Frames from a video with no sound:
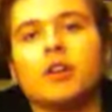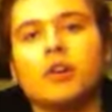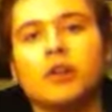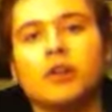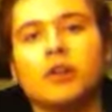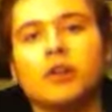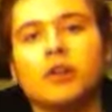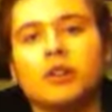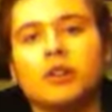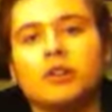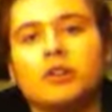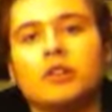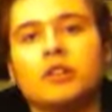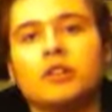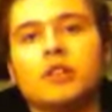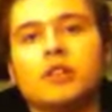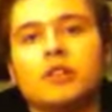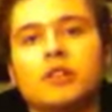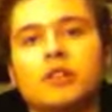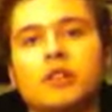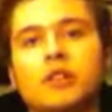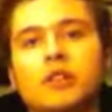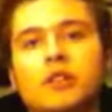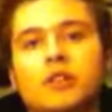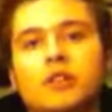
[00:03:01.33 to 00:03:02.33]
or you
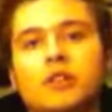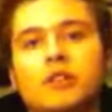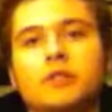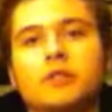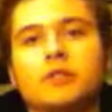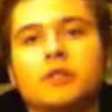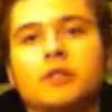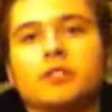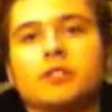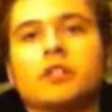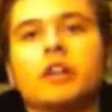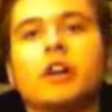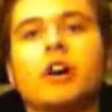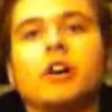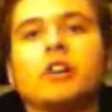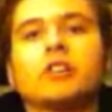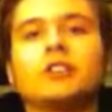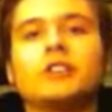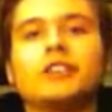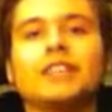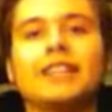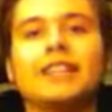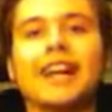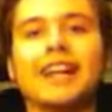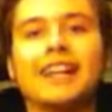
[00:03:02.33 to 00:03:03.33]
can go in what's
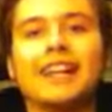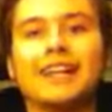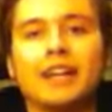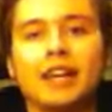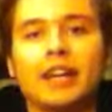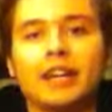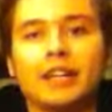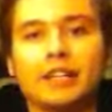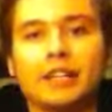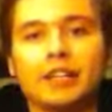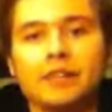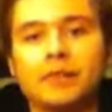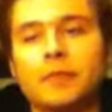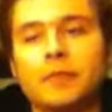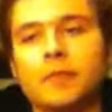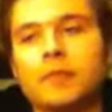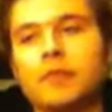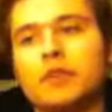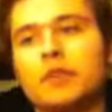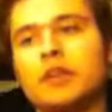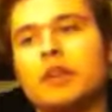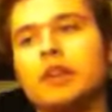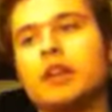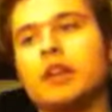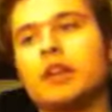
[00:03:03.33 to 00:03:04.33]
called net decking.
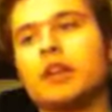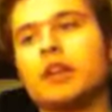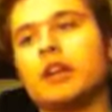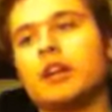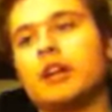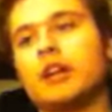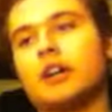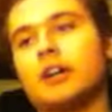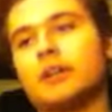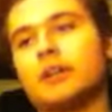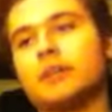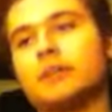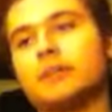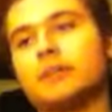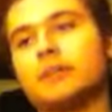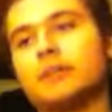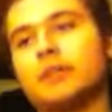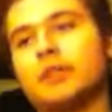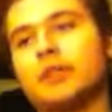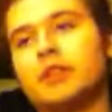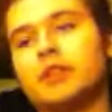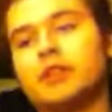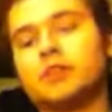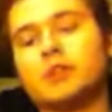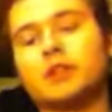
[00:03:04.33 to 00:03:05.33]

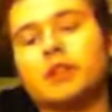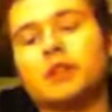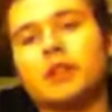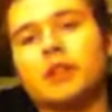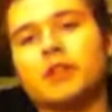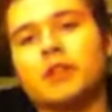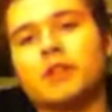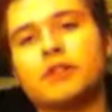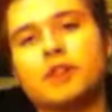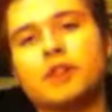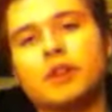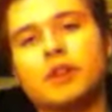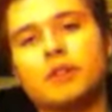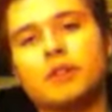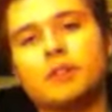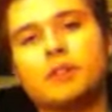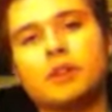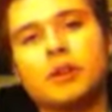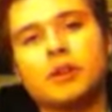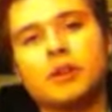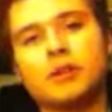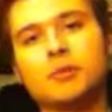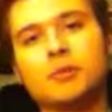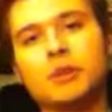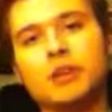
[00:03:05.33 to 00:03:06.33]
It's really frowned
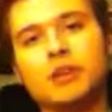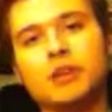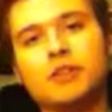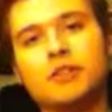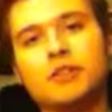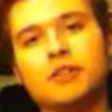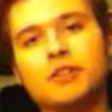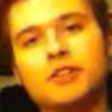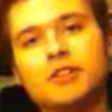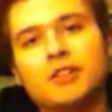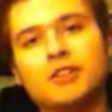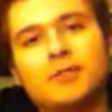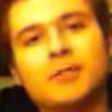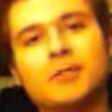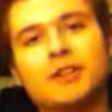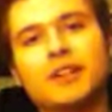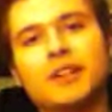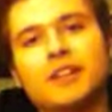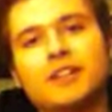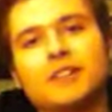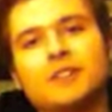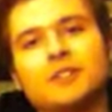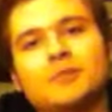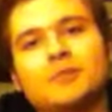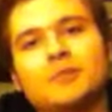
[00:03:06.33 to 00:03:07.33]
upon by Yu-Gi-Oh!
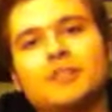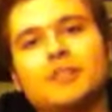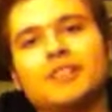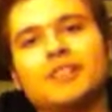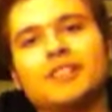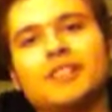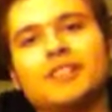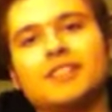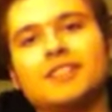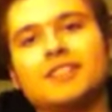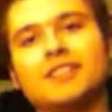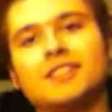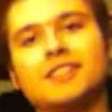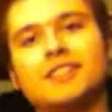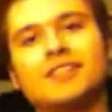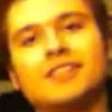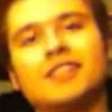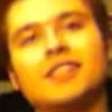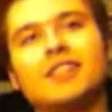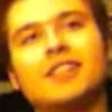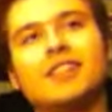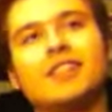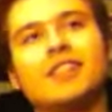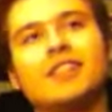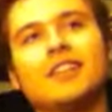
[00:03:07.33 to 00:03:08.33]
Players because
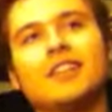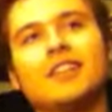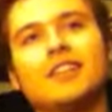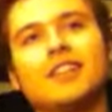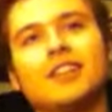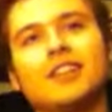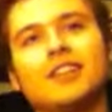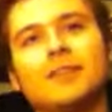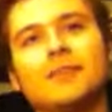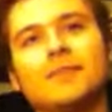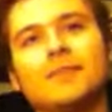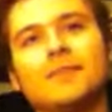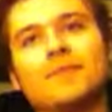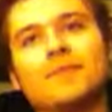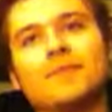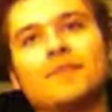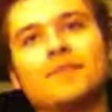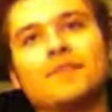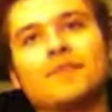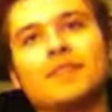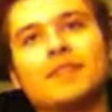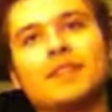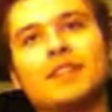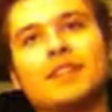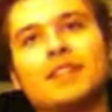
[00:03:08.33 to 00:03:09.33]

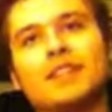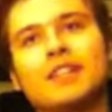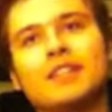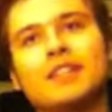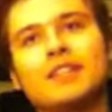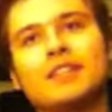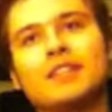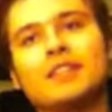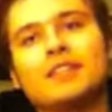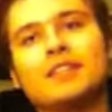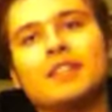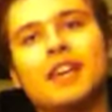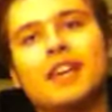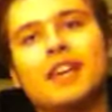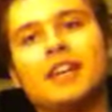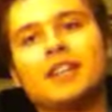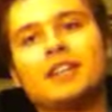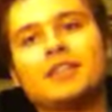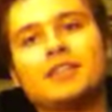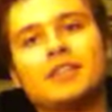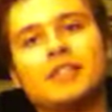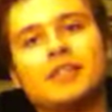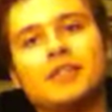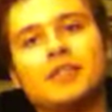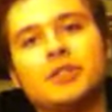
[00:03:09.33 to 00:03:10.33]
it
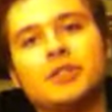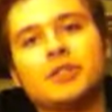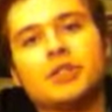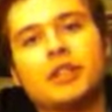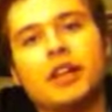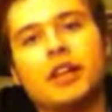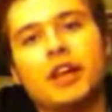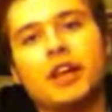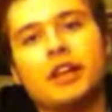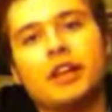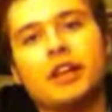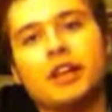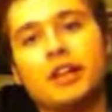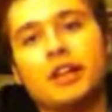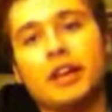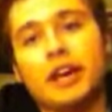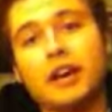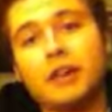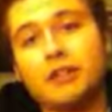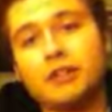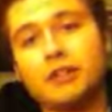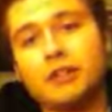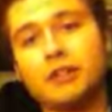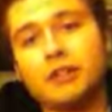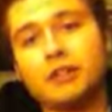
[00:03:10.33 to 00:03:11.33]
takes the originality
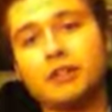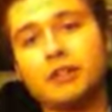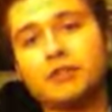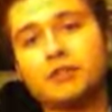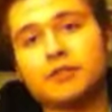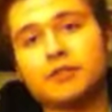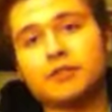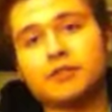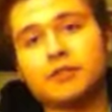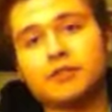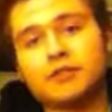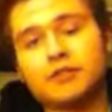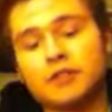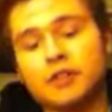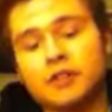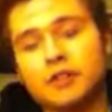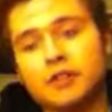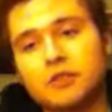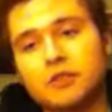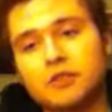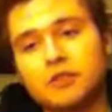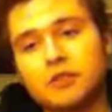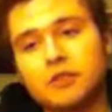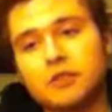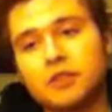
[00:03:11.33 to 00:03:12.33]
out of
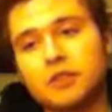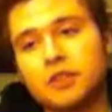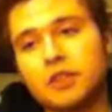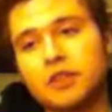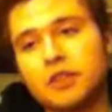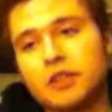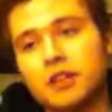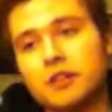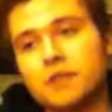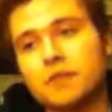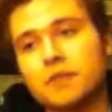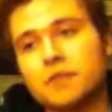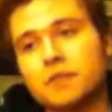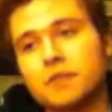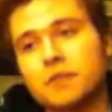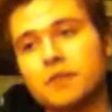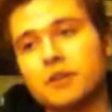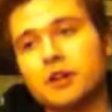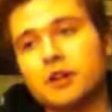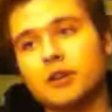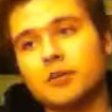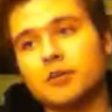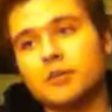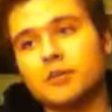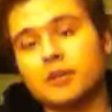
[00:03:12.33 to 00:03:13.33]
Yu-Gi-Oh!
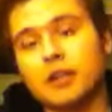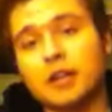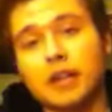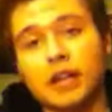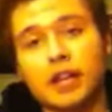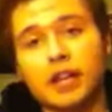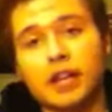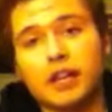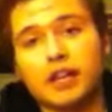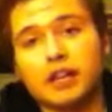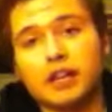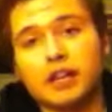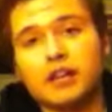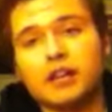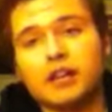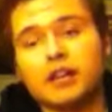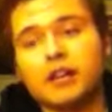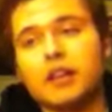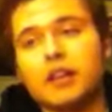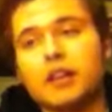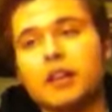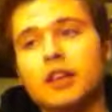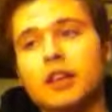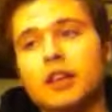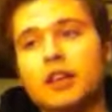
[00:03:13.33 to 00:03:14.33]
Net decking,
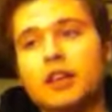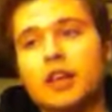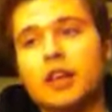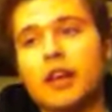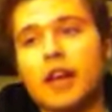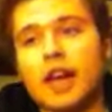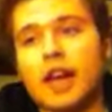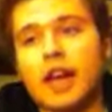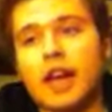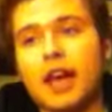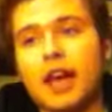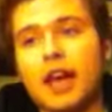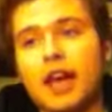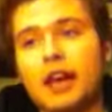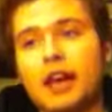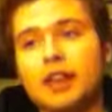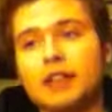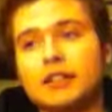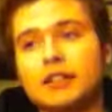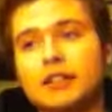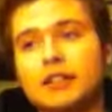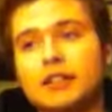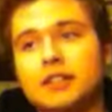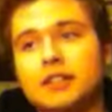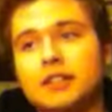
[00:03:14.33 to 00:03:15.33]

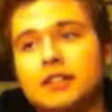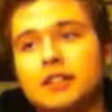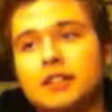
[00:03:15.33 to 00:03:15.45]
and